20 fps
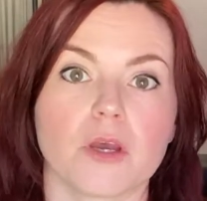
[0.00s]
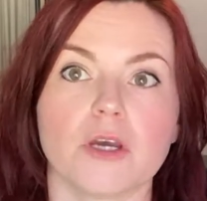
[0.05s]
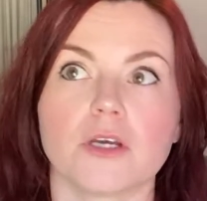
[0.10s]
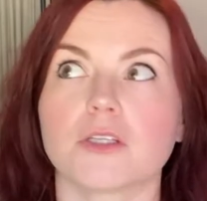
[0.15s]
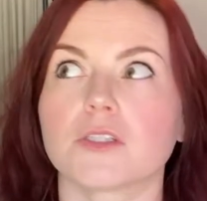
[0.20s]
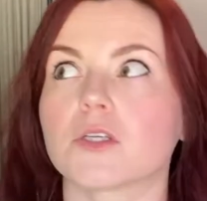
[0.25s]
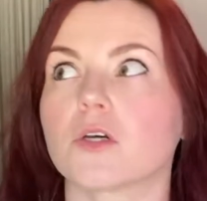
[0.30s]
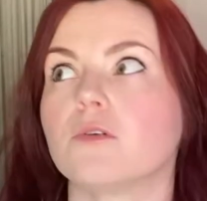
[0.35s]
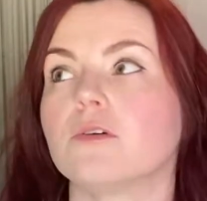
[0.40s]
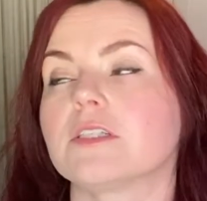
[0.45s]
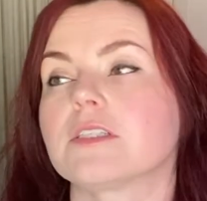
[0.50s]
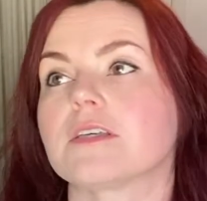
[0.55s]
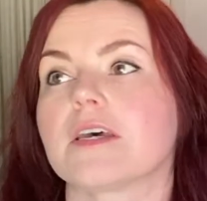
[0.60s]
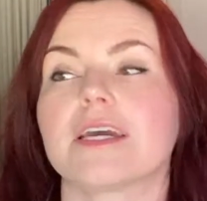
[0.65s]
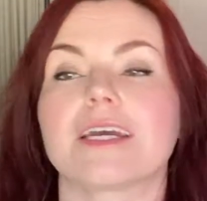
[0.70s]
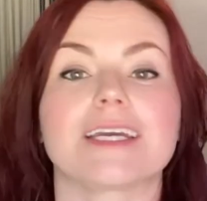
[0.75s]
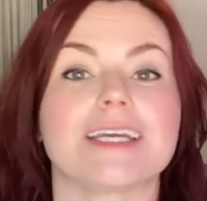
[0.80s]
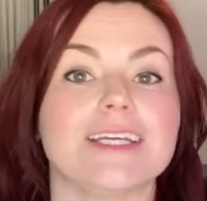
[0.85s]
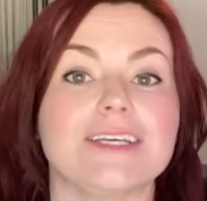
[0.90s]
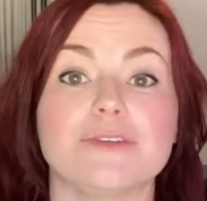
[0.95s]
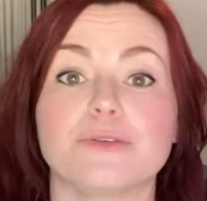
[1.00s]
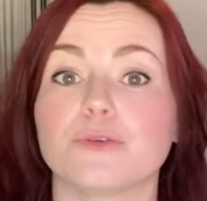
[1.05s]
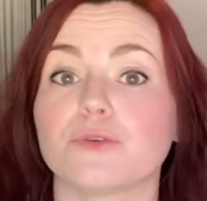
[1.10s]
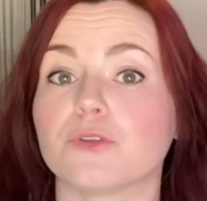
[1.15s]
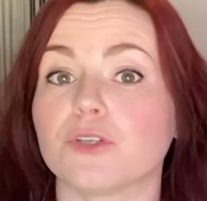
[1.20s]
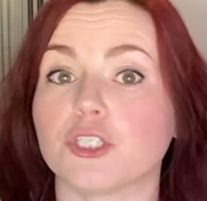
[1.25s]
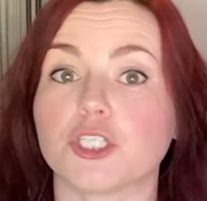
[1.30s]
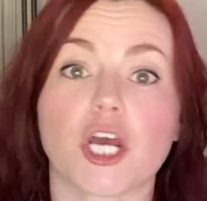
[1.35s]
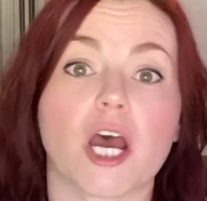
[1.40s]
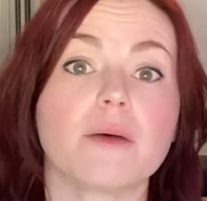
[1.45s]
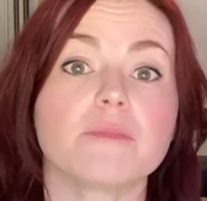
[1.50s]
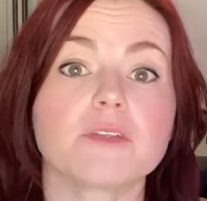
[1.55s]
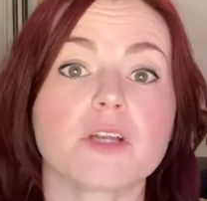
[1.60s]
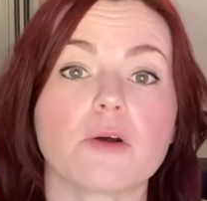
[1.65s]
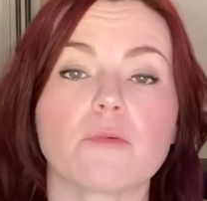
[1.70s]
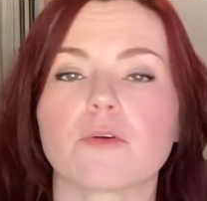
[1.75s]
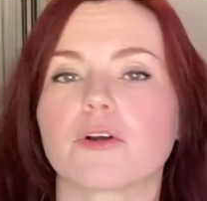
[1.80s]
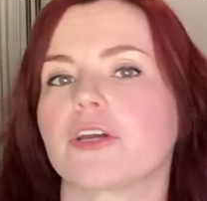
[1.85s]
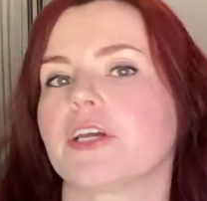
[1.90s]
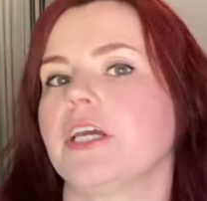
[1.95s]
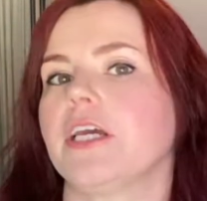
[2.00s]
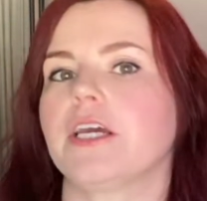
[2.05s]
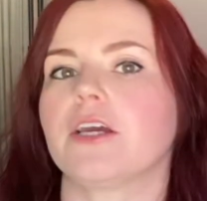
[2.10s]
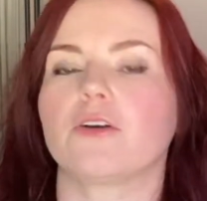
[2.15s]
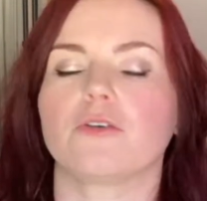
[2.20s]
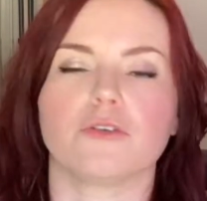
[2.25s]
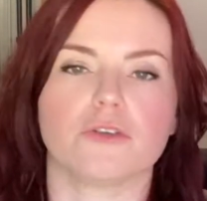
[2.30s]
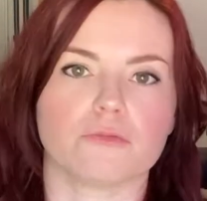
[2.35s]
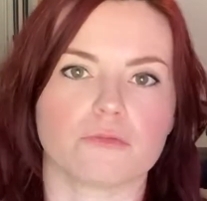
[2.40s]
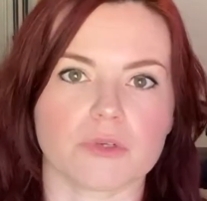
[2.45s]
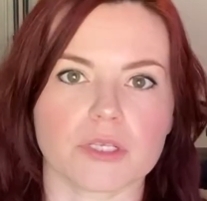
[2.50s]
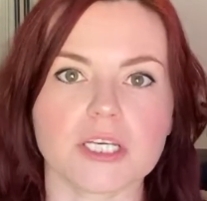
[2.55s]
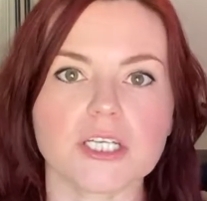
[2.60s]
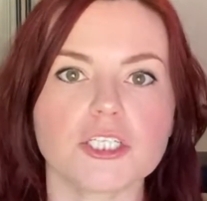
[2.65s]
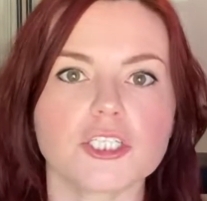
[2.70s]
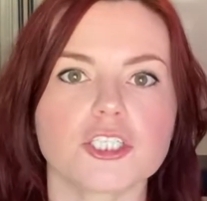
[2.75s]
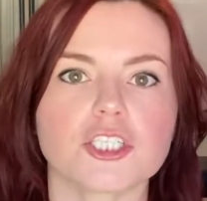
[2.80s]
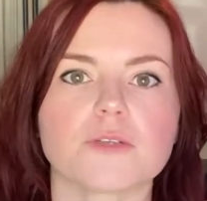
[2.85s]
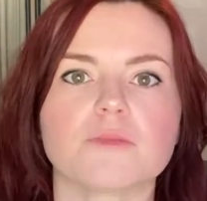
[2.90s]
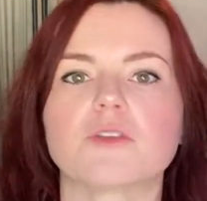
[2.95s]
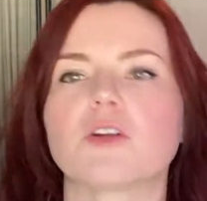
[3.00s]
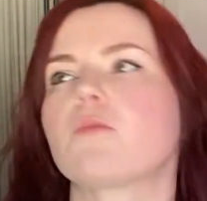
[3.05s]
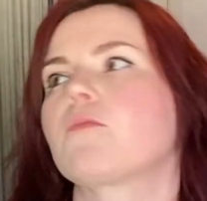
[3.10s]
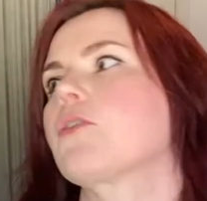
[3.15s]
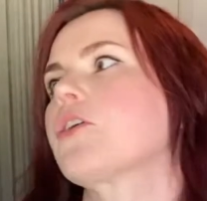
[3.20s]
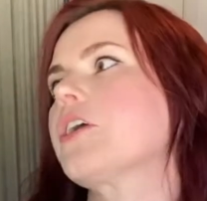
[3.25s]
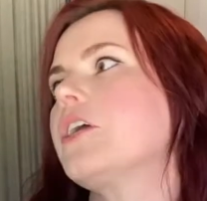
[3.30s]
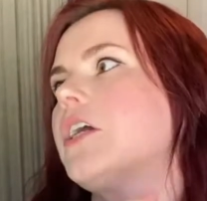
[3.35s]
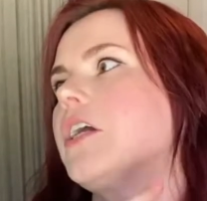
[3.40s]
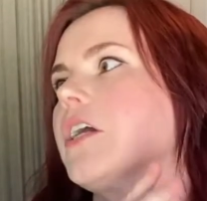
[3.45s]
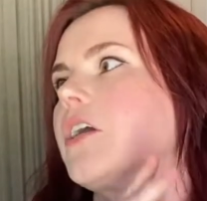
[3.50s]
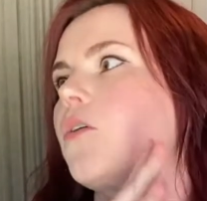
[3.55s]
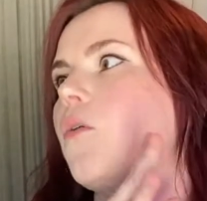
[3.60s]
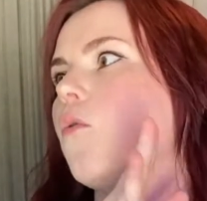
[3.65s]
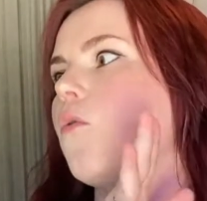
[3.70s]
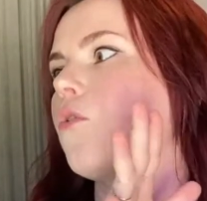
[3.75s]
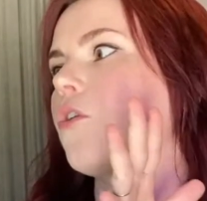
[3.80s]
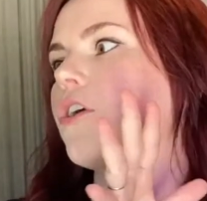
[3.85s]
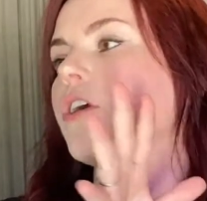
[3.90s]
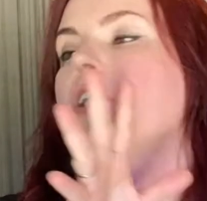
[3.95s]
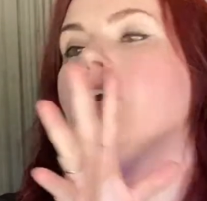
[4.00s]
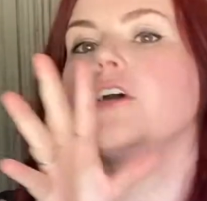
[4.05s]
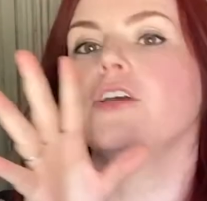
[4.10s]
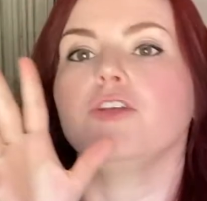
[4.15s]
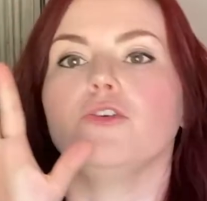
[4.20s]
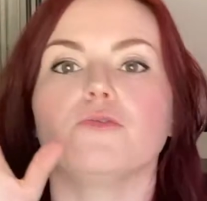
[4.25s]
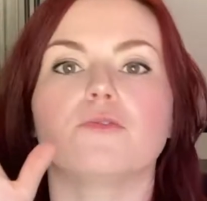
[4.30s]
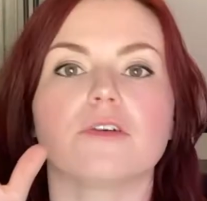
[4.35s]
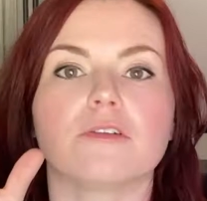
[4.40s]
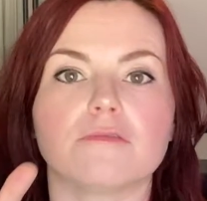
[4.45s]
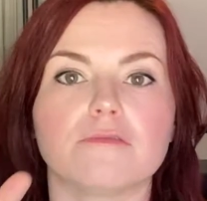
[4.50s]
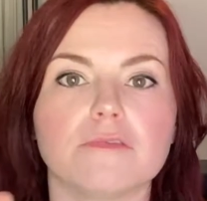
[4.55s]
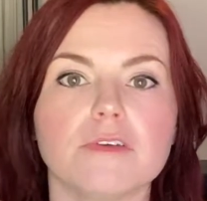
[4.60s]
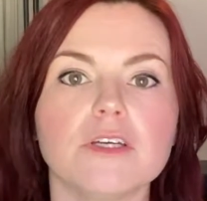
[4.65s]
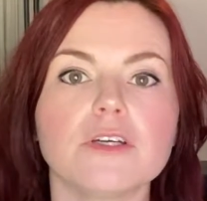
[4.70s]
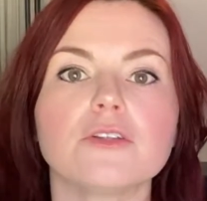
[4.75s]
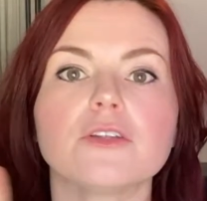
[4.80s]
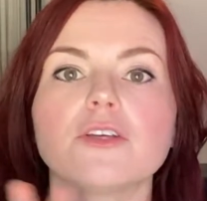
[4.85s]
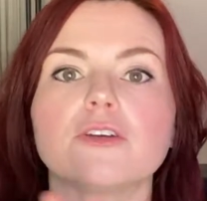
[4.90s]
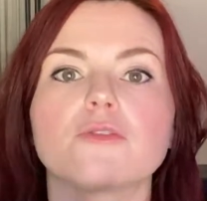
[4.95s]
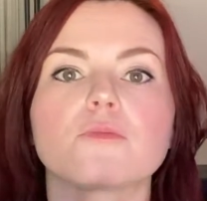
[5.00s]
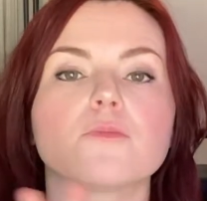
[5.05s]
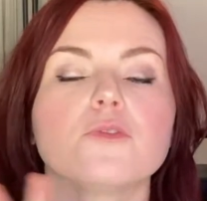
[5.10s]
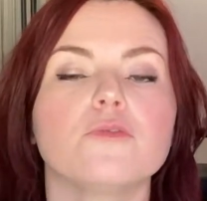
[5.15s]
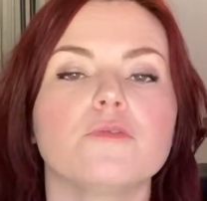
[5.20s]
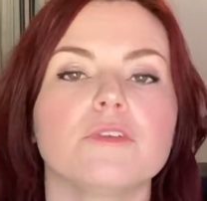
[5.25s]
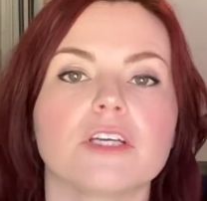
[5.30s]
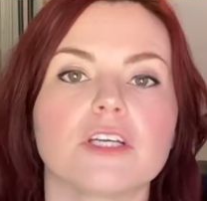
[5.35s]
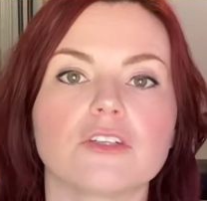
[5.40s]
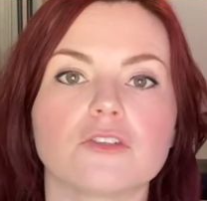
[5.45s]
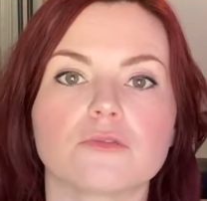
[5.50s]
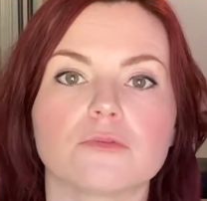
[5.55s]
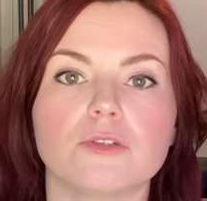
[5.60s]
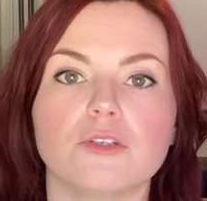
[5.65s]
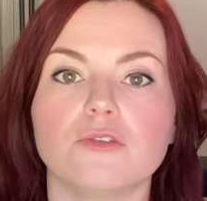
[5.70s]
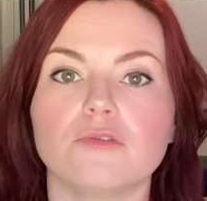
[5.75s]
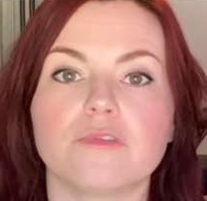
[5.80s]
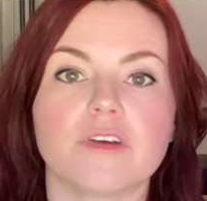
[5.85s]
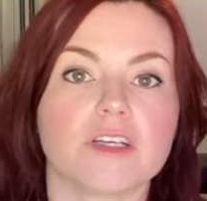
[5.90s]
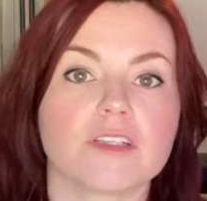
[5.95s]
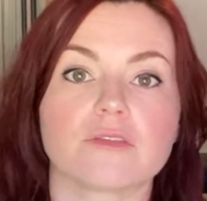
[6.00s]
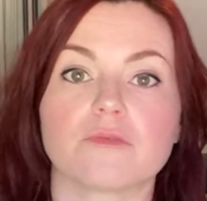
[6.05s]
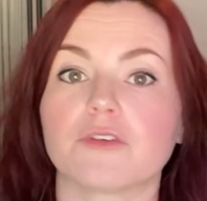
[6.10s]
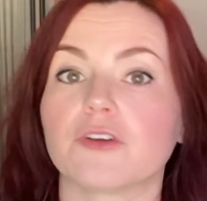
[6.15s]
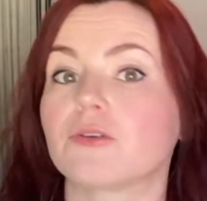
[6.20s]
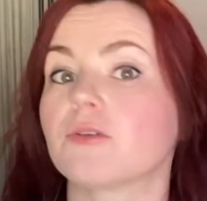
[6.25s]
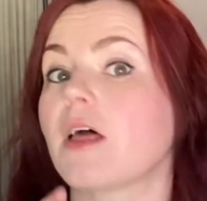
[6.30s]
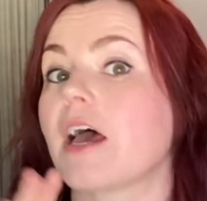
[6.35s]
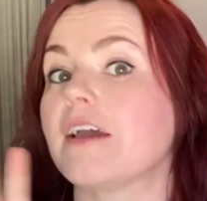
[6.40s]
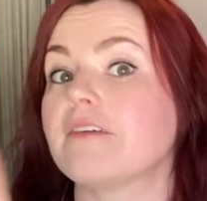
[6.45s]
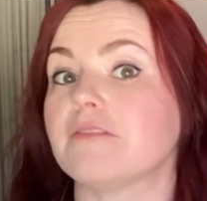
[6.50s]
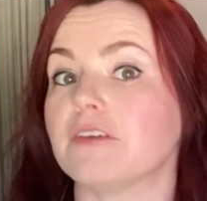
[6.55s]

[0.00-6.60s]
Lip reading: So it's like either the job's not working or the relationship's not working, or you can feel that you're moving into a new phase of your life.